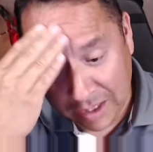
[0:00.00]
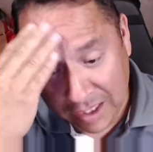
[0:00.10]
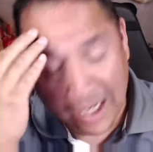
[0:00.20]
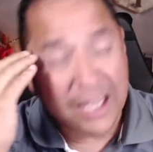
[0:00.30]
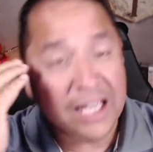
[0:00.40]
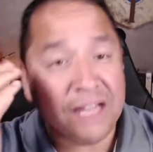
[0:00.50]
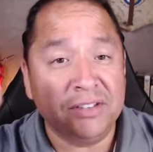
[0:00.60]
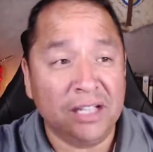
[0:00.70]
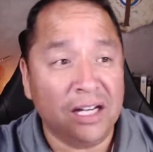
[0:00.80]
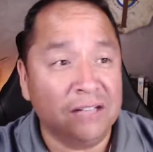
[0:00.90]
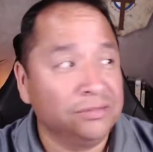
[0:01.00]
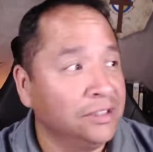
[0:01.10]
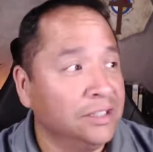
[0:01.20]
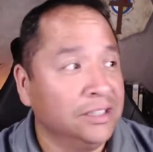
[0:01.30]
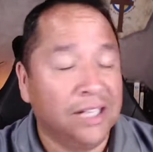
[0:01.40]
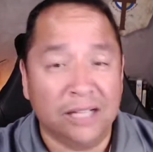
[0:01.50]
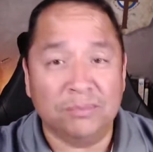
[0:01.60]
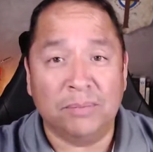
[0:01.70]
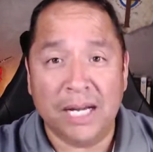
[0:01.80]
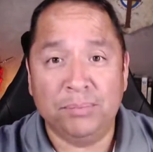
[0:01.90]
I have enough on
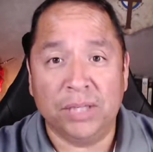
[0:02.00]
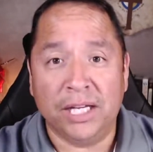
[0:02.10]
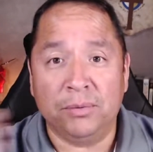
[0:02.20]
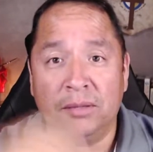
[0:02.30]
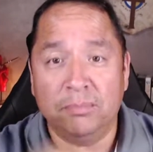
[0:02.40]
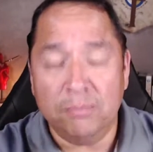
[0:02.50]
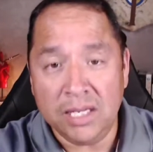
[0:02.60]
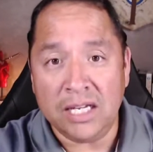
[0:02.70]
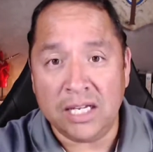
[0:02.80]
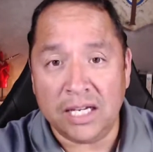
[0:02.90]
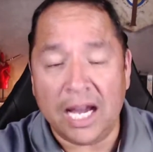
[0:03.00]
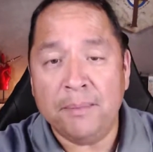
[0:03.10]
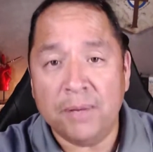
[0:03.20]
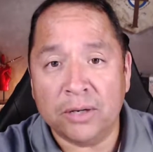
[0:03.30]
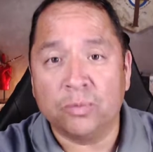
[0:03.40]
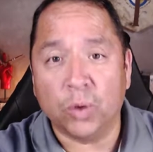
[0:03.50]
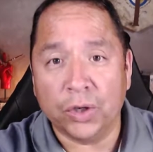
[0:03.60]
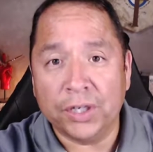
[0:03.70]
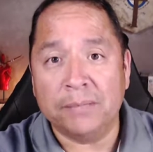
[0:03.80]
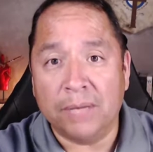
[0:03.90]
my plate with me. I better
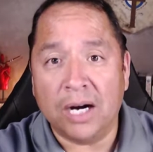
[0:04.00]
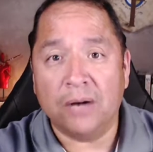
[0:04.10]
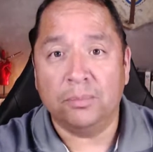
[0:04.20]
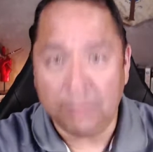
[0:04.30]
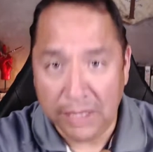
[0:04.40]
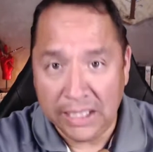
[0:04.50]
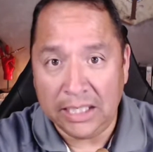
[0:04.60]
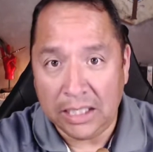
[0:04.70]
worry about me.